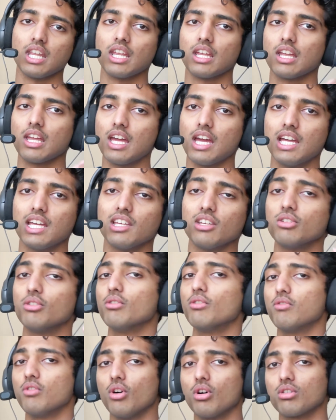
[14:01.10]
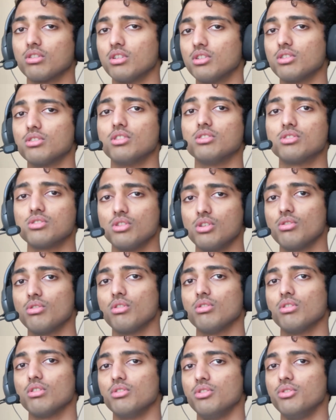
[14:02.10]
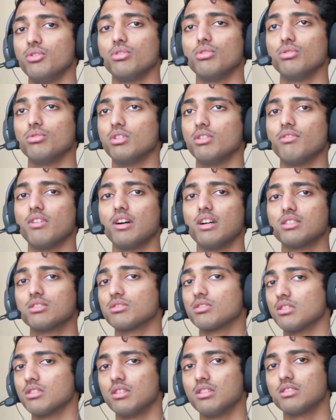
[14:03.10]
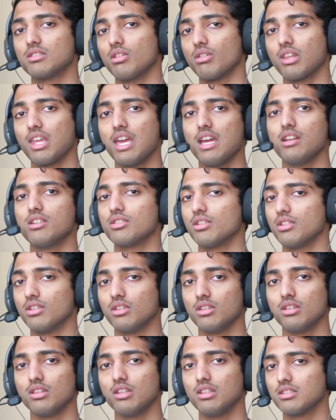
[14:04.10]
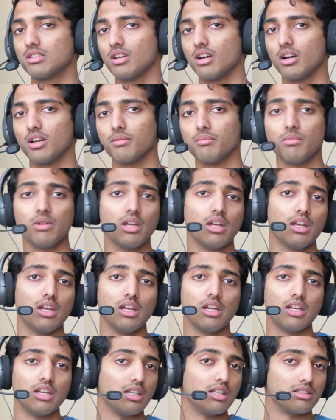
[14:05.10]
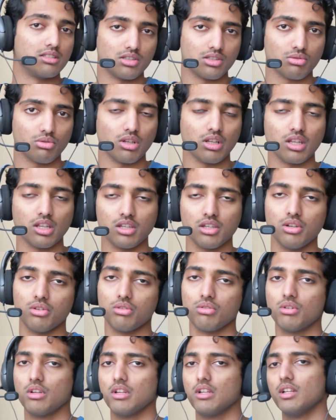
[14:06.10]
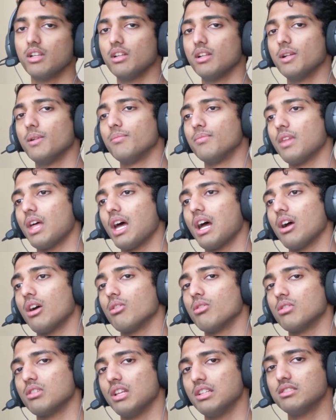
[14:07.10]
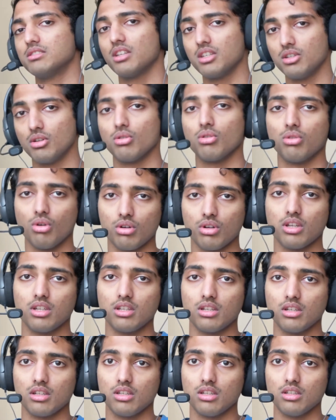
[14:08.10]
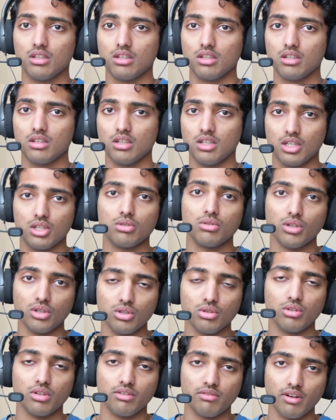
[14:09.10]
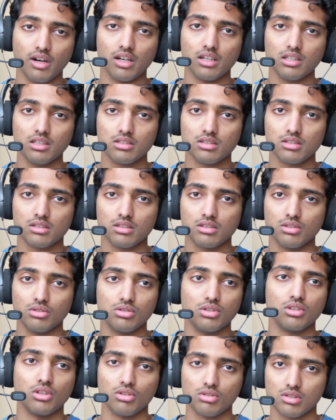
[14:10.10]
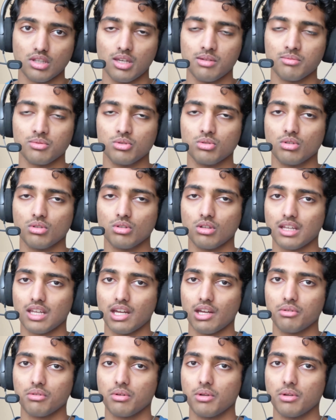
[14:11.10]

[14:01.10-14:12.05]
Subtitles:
hey, you've logged into this new device, this location, this time, is this really you? Now let's say you log into a new device using your same Google account,